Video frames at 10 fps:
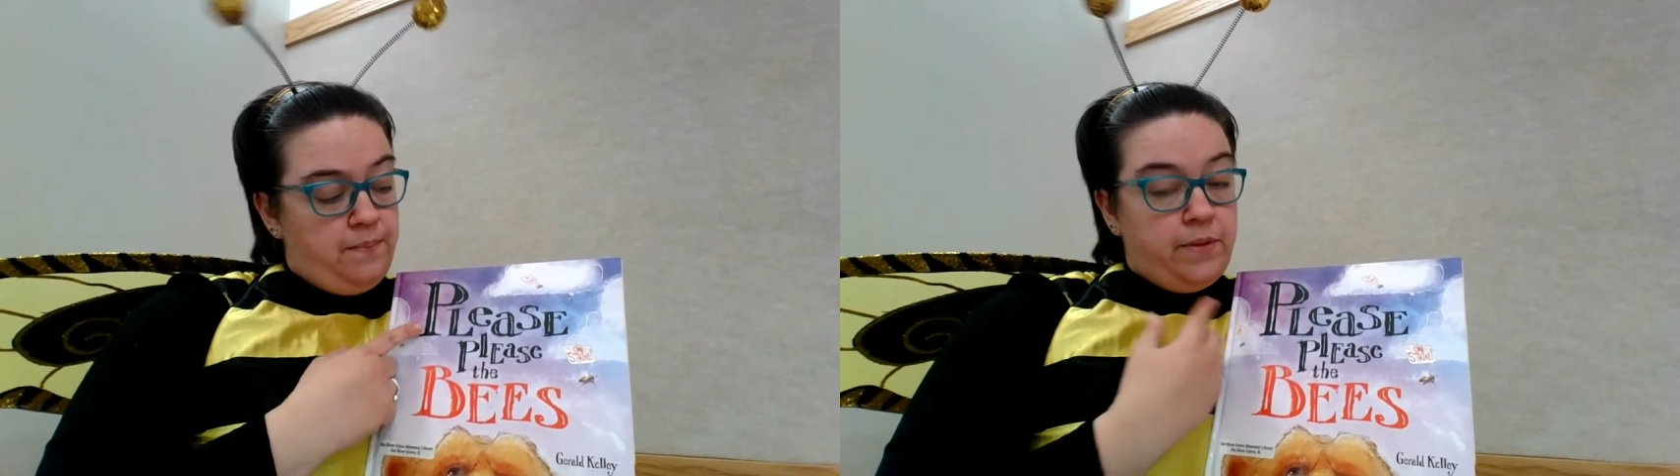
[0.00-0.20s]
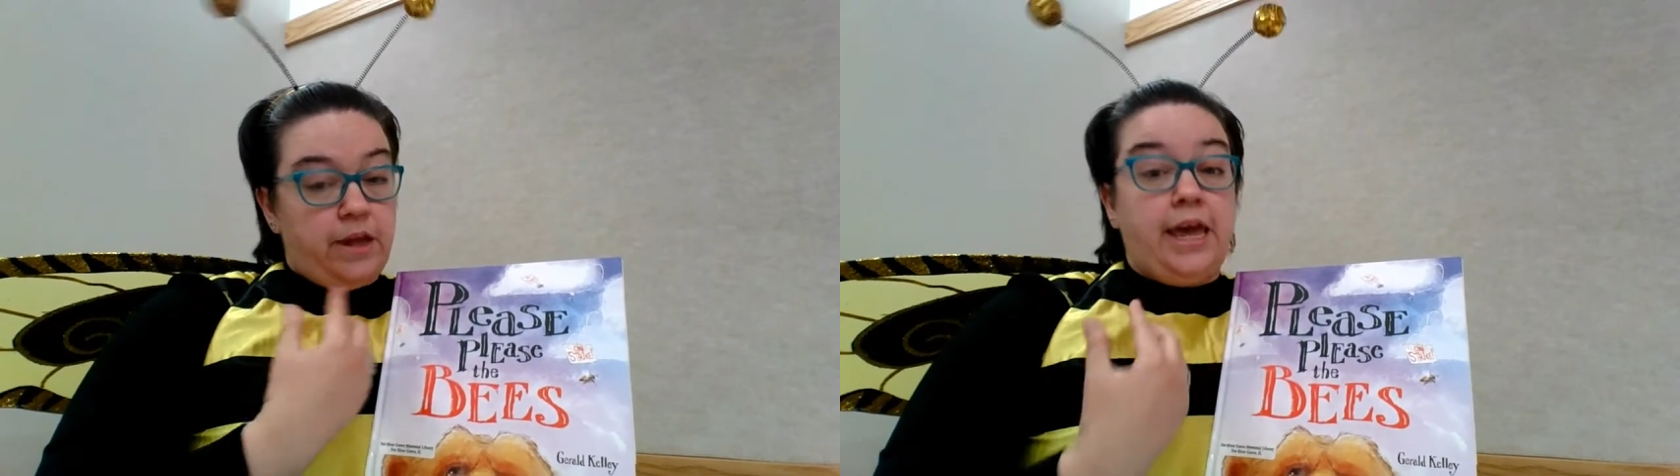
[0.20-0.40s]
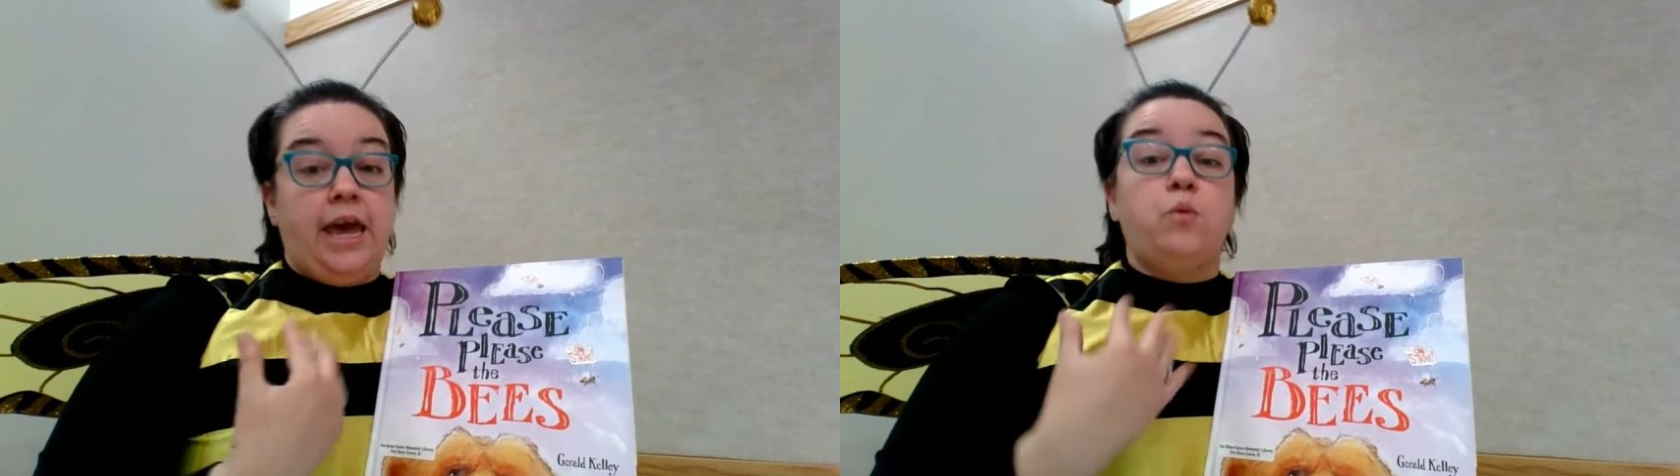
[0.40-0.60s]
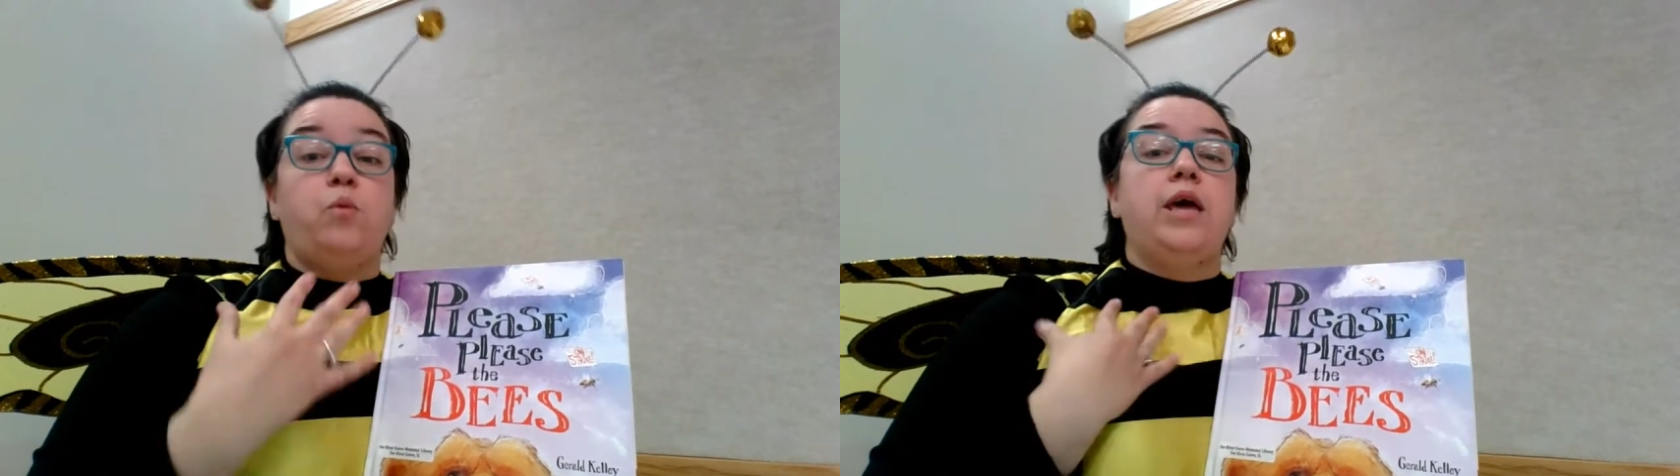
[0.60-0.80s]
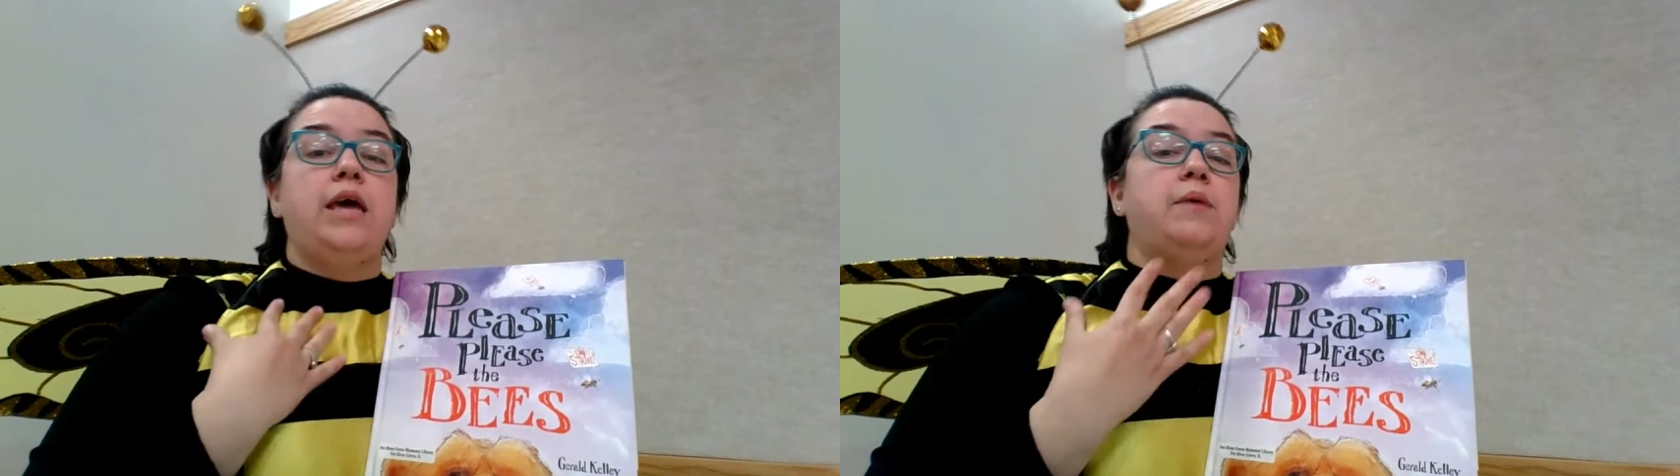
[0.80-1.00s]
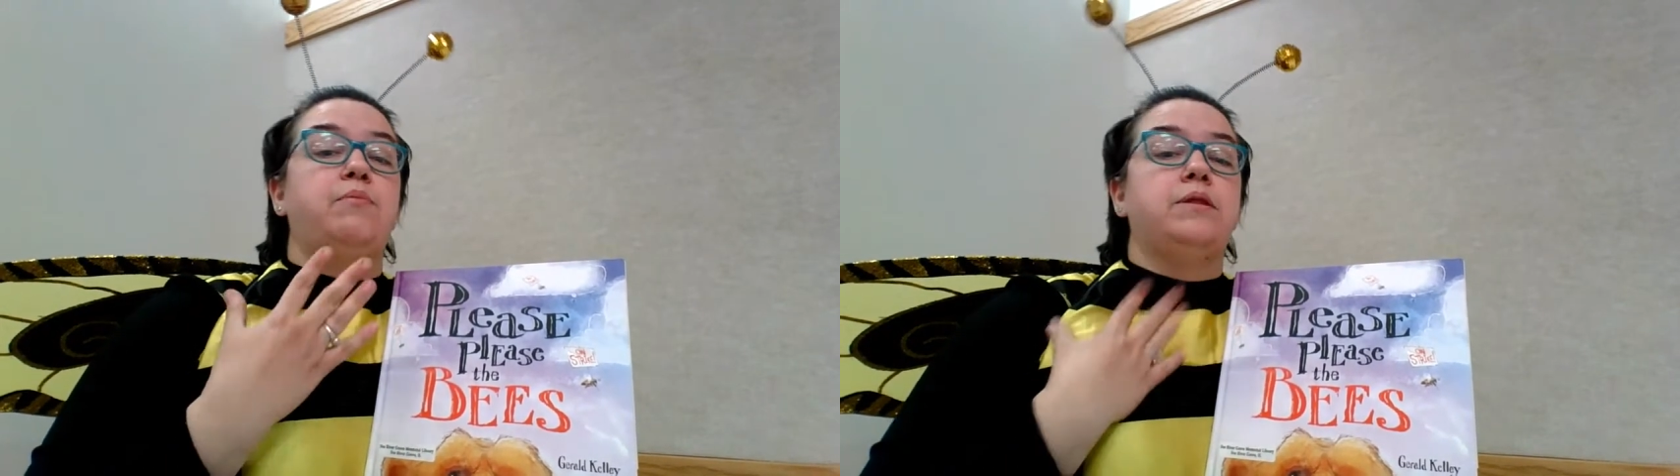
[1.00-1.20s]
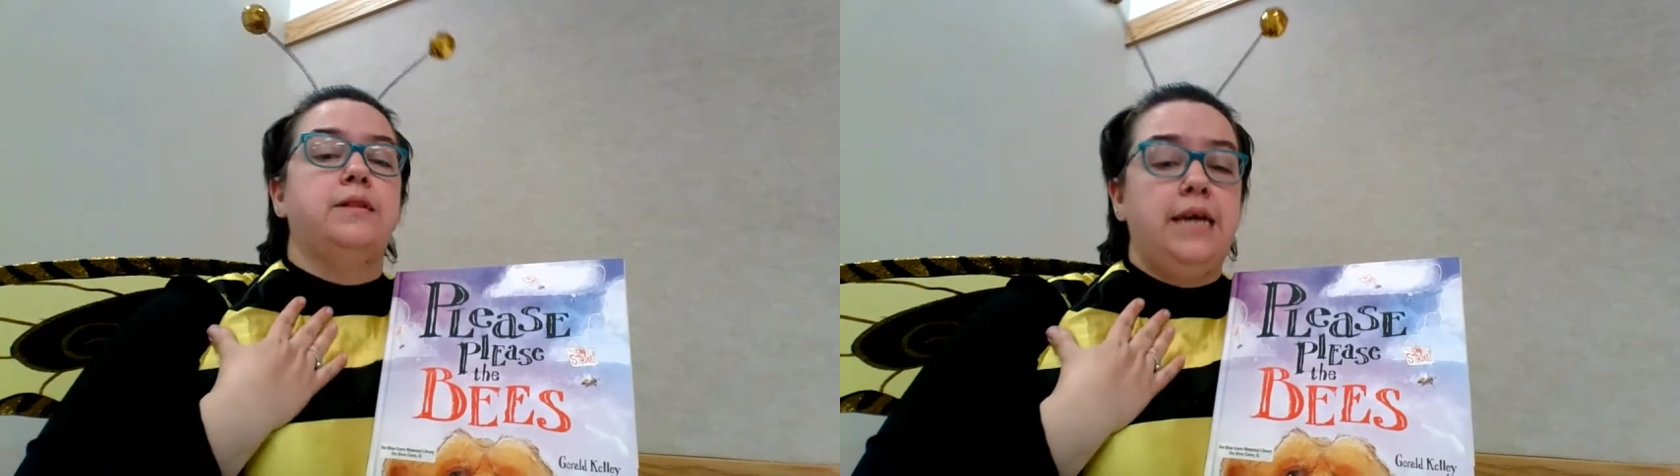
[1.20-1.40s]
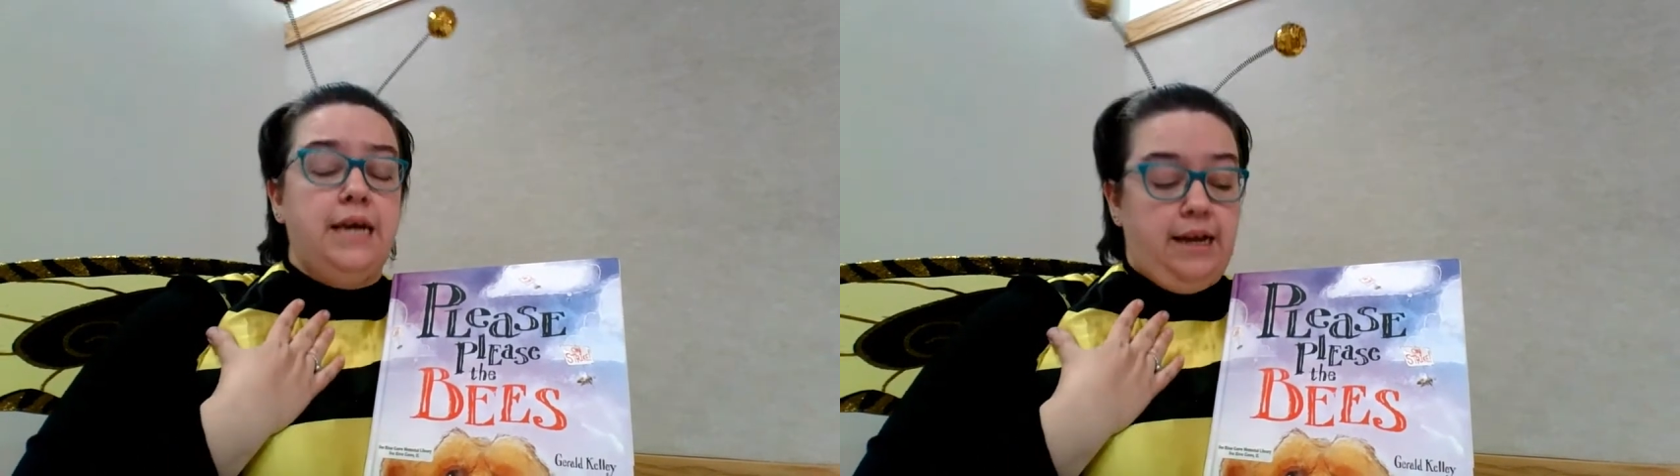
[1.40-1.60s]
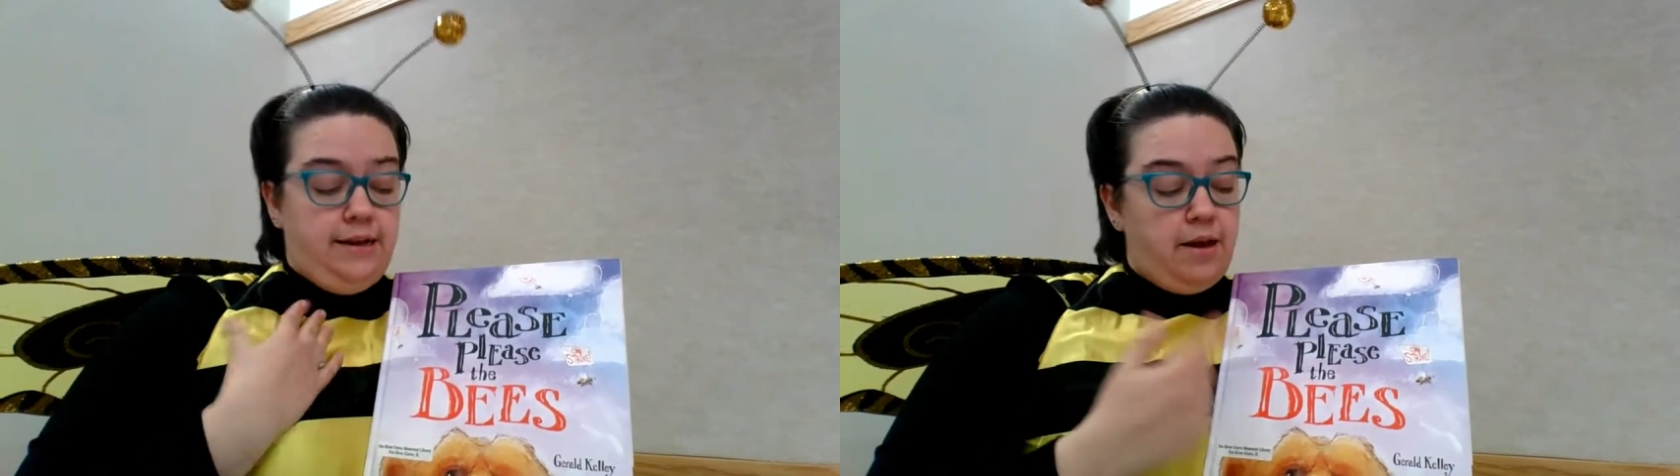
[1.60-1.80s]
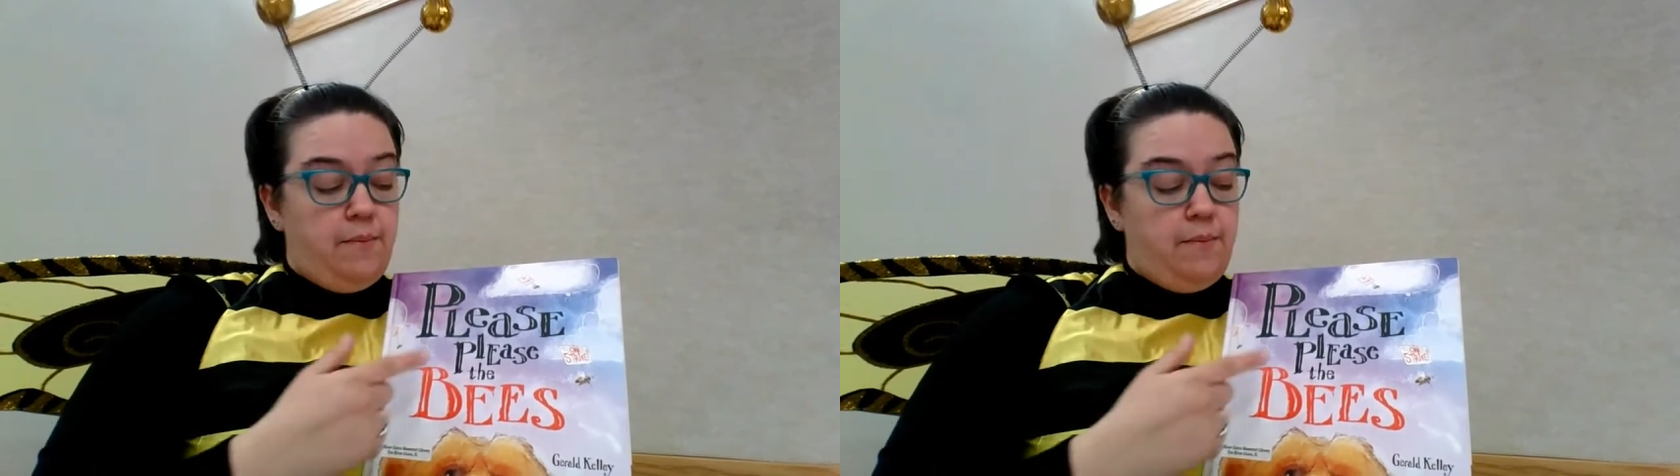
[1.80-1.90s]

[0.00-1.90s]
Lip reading: can we please